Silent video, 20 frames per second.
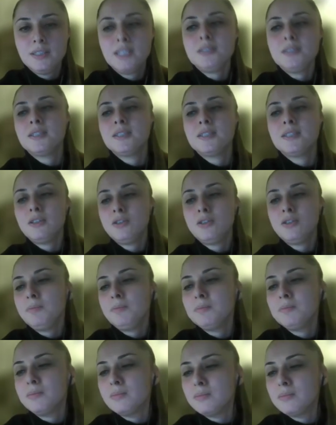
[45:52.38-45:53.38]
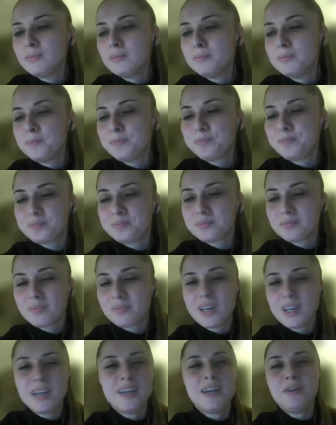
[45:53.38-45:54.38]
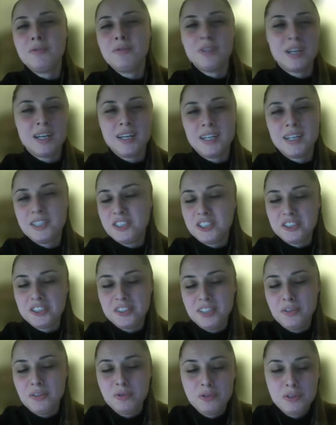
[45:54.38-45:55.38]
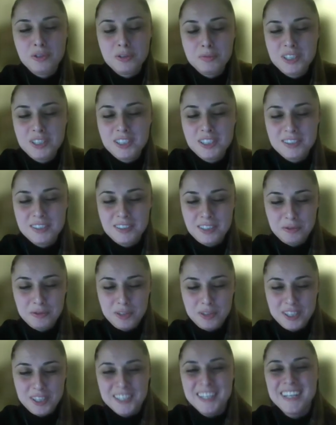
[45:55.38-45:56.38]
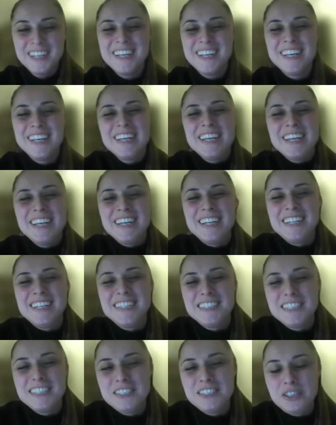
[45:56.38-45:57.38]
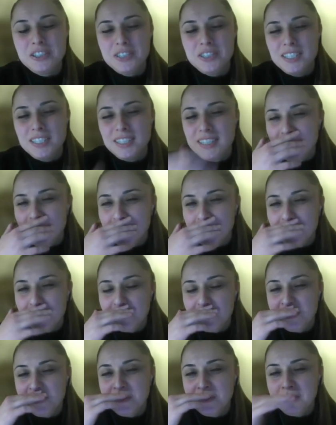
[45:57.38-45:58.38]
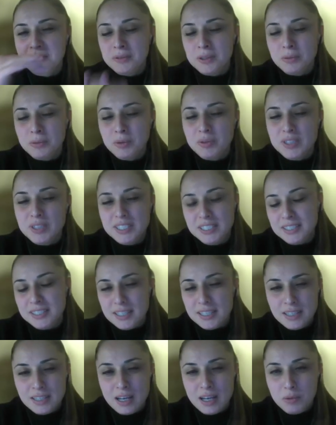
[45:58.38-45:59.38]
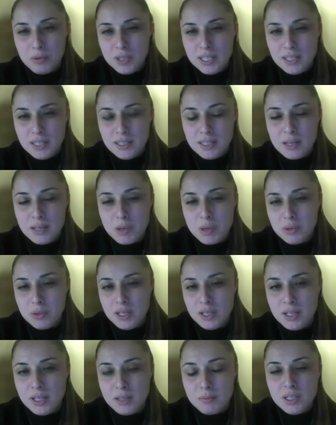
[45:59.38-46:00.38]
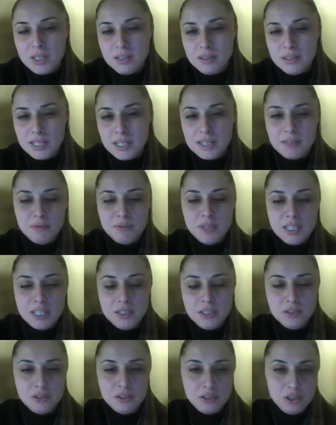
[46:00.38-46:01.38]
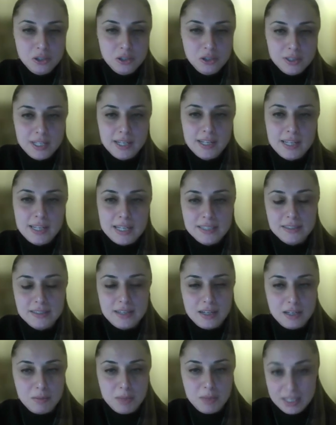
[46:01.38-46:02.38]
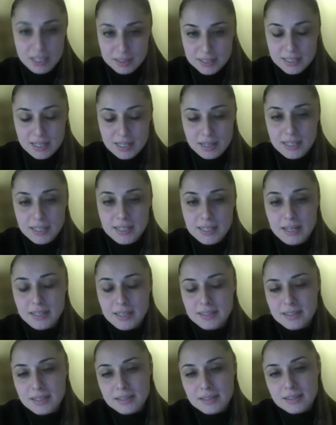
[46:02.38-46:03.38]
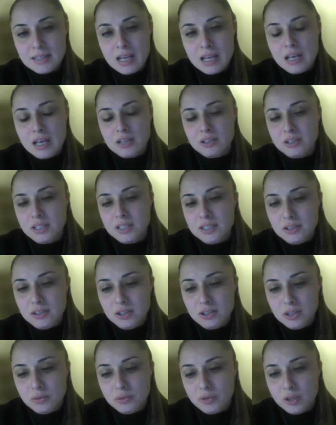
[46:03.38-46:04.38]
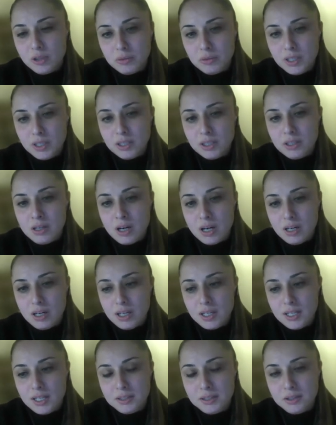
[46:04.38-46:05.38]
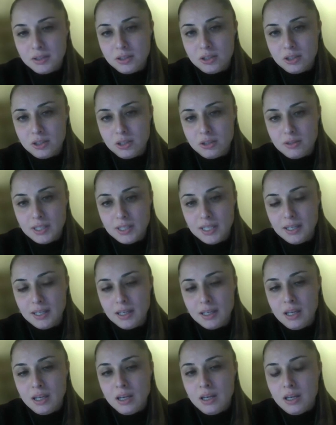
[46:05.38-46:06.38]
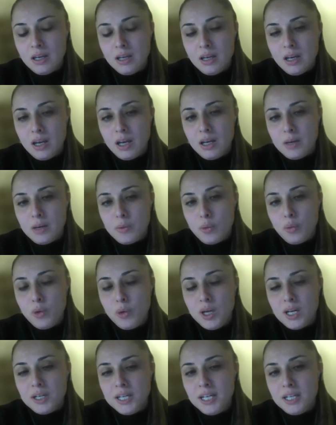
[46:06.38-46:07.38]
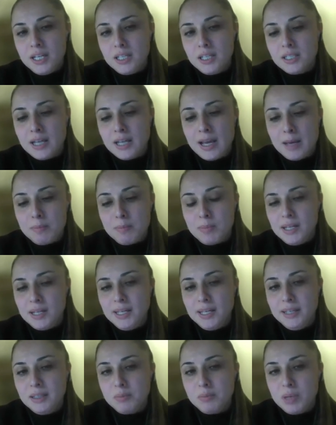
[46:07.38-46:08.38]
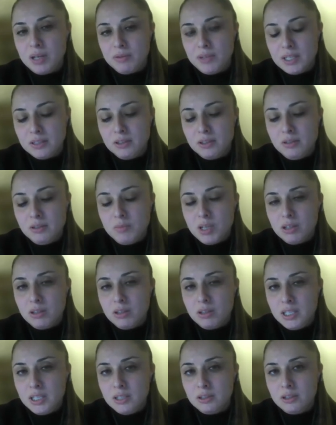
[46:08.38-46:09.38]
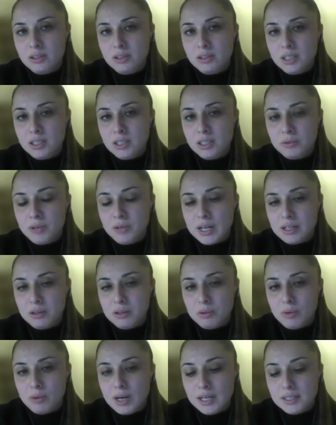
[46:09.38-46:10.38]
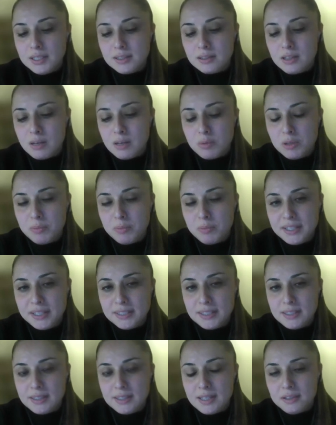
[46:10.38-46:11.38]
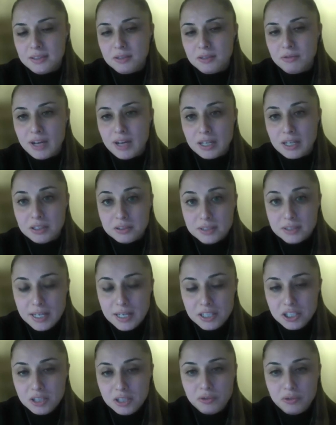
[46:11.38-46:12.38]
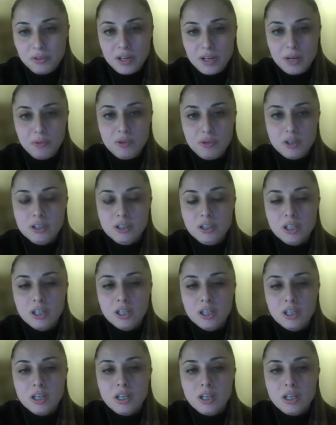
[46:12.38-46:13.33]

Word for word: Yes, okay. I just need 4 minutes, that's fine. So then we will discuss how we can come a model that we can use to jointly analyze dynamic and static data sets. So this is joint work with Carla and Schilling. We are here embedding the PARAFAC2 model into the regularized coupled matrix and tensor factorization framework.